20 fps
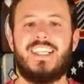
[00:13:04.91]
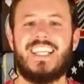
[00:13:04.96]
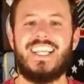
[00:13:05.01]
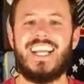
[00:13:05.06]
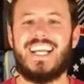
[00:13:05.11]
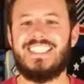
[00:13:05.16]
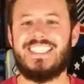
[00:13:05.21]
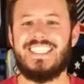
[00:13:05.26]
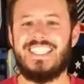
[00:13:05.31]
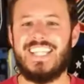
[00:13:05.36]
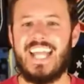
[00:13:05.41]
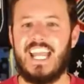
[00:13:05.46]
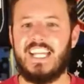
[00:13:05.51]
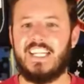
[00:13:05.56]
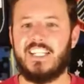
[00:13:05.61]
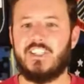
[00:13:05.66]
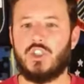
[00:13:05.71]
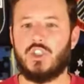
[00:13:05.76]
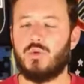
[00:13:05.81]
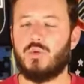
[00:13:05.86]

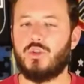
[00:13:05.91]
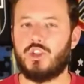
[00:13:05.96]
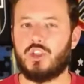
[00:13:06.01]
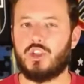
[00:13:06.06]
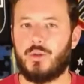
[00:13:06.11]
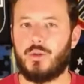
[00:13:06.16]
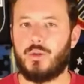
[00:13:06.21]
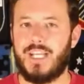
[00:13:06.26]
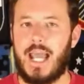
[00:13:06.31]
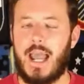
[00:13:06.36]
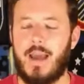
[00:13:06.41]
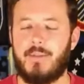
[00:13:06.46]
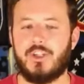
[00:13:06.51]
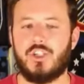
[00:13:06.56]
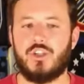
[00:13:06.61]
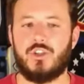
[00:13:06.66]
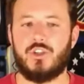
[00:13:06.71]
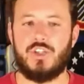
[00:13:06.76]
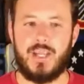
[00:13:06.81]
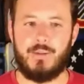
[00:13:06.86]
1982 German
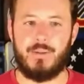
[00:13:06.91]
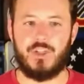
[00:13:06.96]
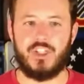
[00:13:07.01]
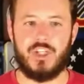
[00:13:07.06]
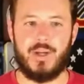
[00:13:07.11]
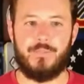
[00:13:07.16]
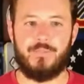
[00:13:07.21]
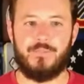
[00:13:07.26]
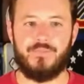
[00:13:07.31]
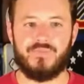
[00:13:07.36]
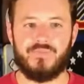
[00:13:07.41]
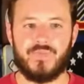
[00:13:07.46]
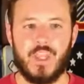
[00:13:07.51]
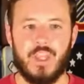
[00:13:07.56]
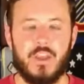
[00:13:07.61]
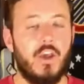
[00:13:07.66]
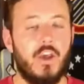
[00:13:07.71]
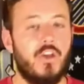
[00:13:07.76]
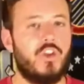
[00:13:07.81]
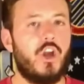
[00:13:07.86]
Amateur Championship.
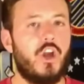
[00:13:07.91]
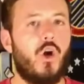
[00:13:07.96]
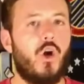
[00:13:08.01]
The